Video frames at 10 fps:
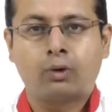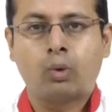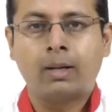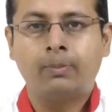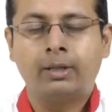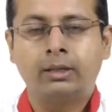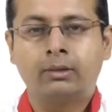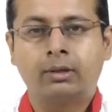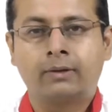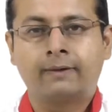for one
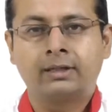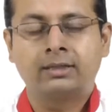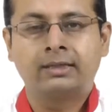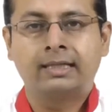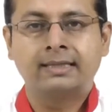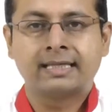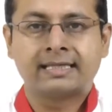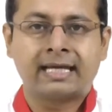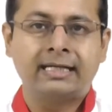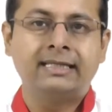particular function that is
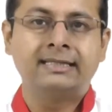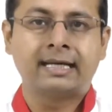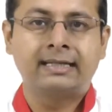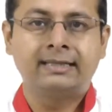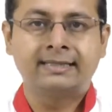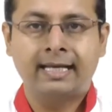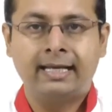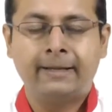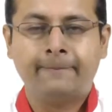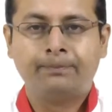assigned inside the
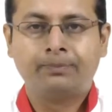cell.